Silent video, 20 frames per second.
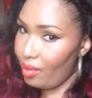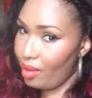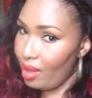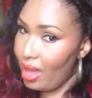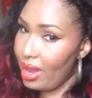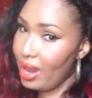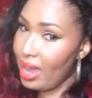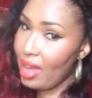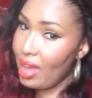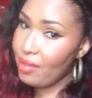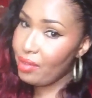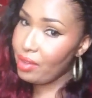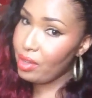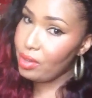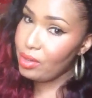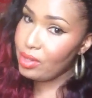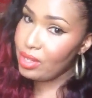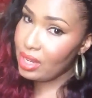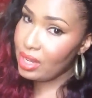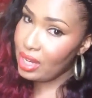And I haven't
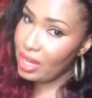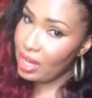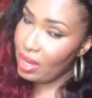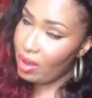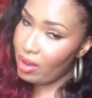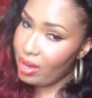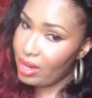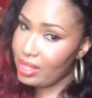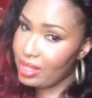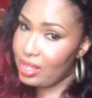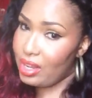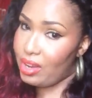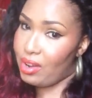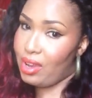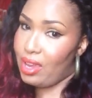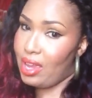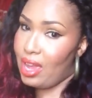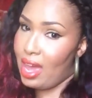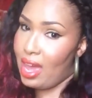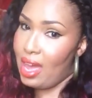used any heat on this hair
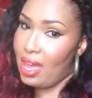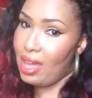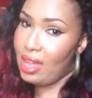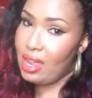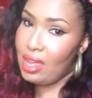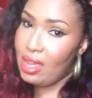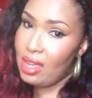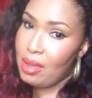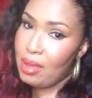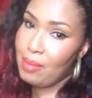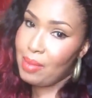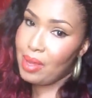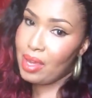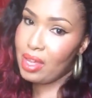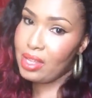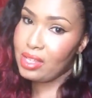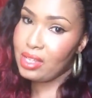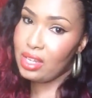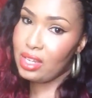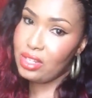yet
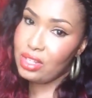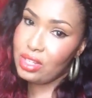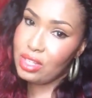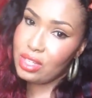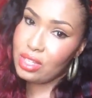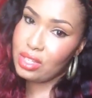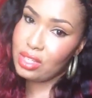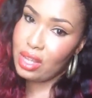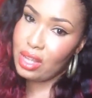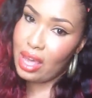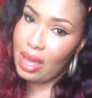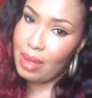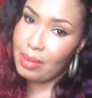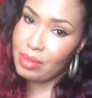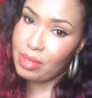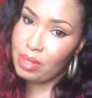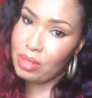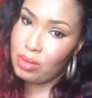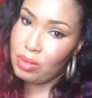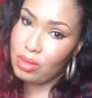because I just
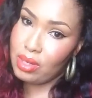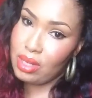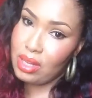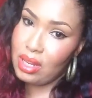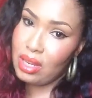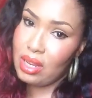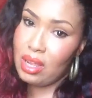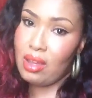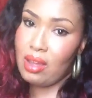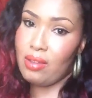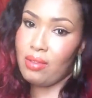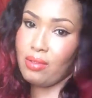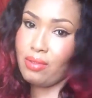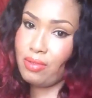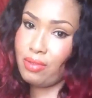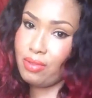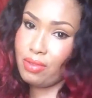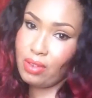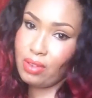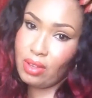absolutely love
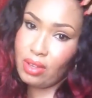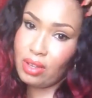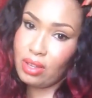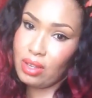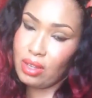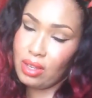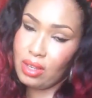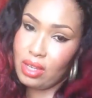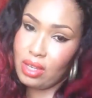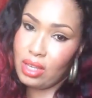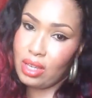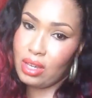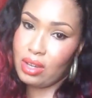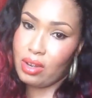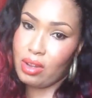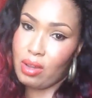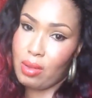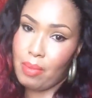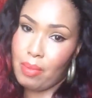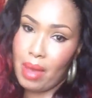the
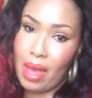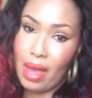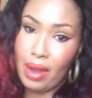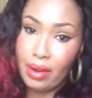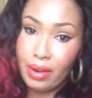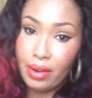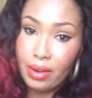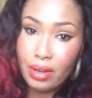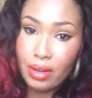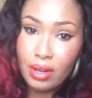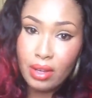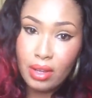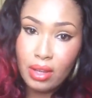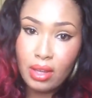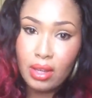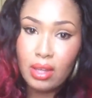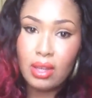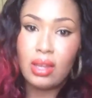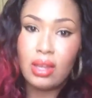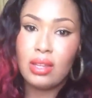curl pattern.
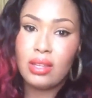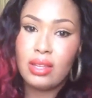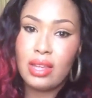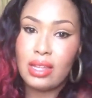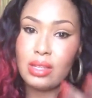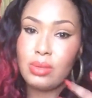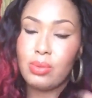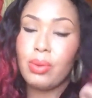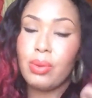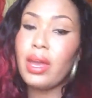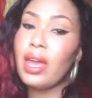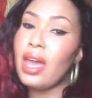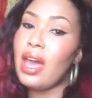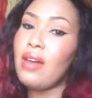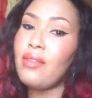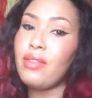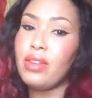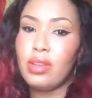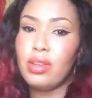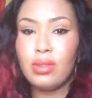That's why I
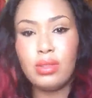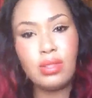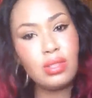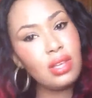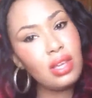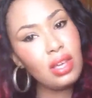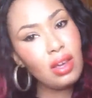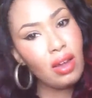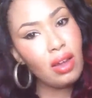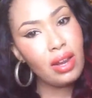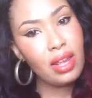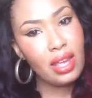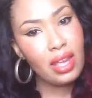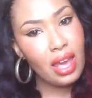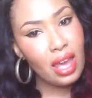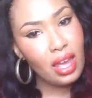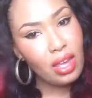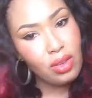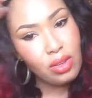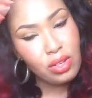haven't used heat on it
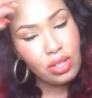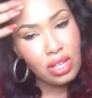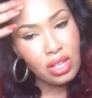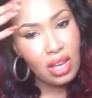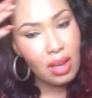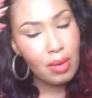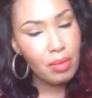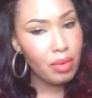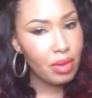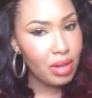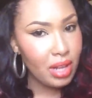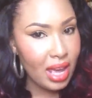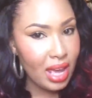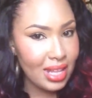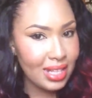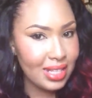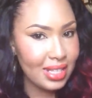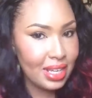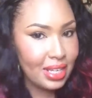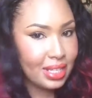yet. Usually I'm really
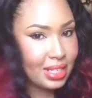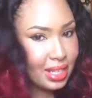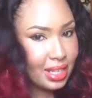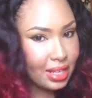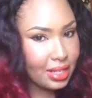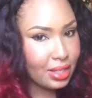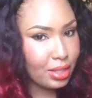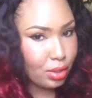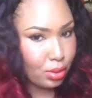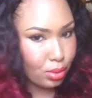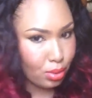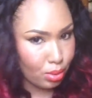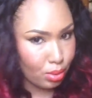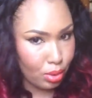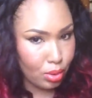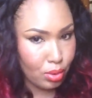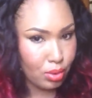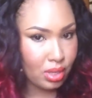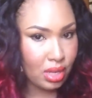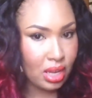excited to
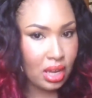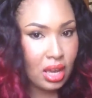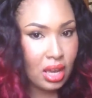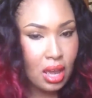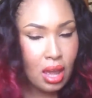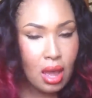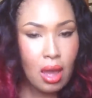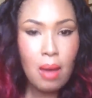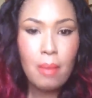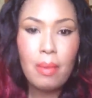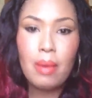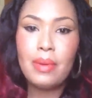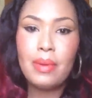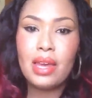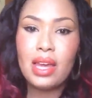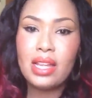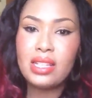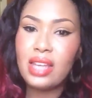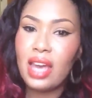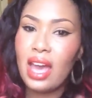use heat, but
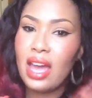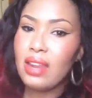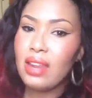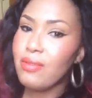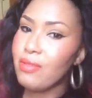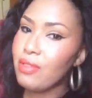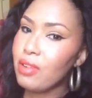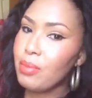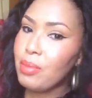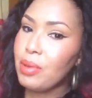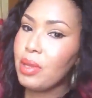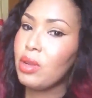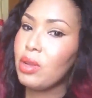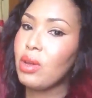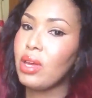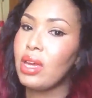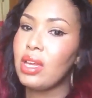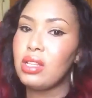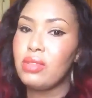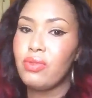because I had the Filipino
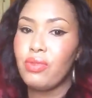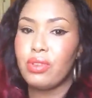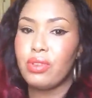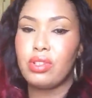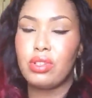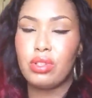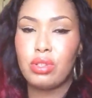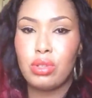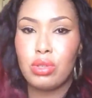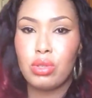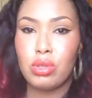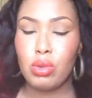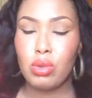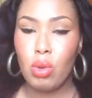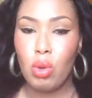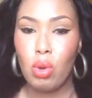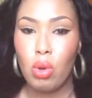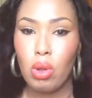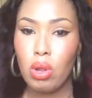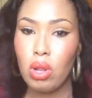ins for
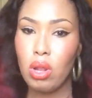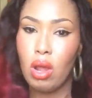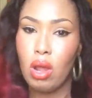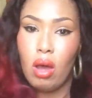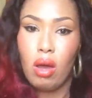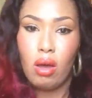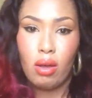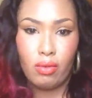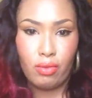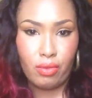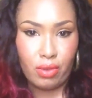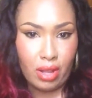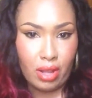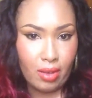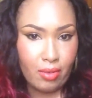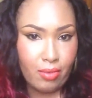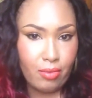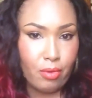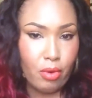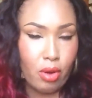so long, for like
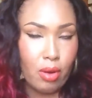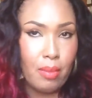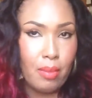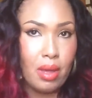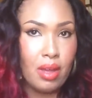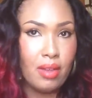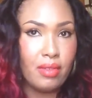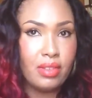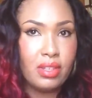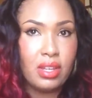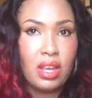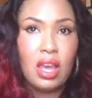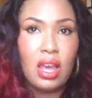4 months,